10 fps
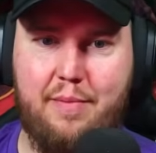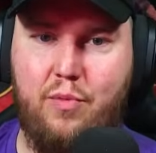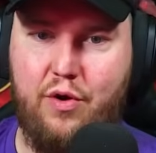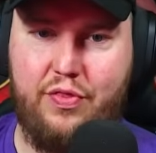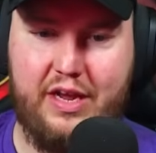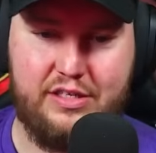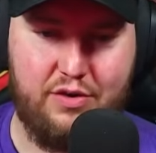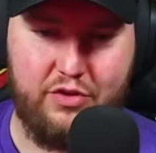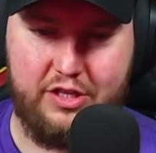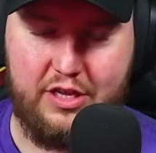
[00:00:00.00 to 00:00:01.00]
more things
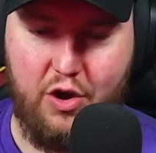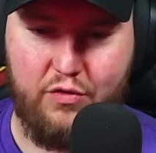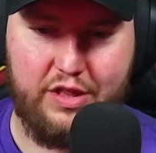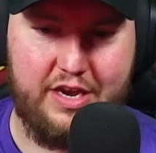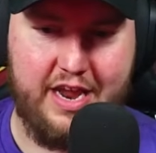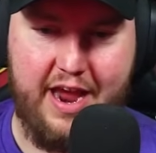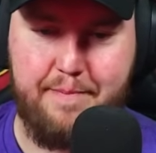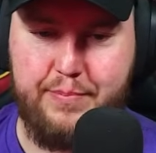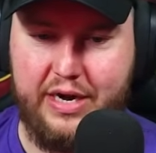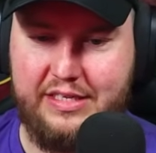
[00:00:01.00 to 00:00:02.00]
over the day,
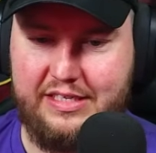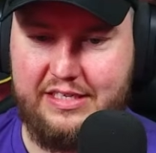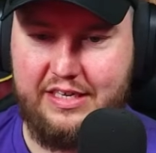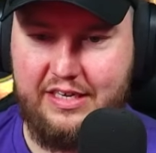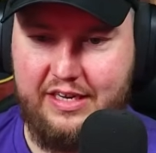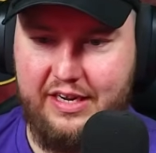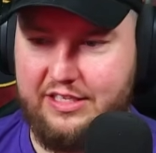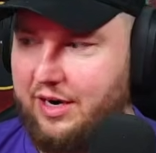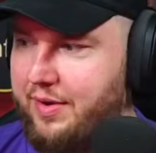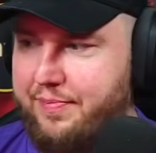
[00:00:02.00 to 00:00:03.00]
but it's
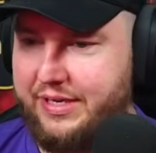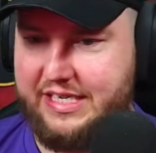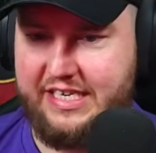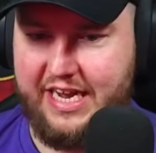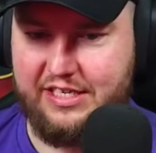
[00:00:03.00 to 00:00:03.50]
gonna be a busy day,